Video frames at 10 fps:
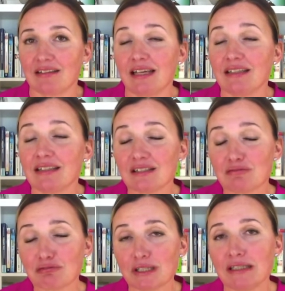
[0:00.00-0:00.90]
And it's a
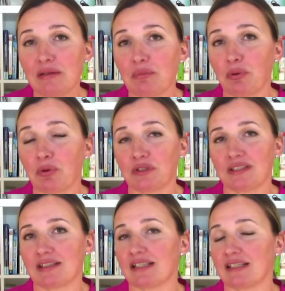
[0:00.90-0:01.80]
really
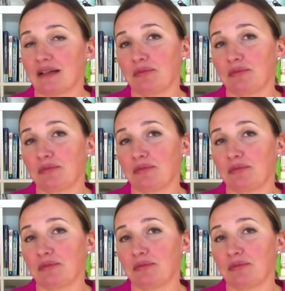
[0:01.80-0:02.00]
important step.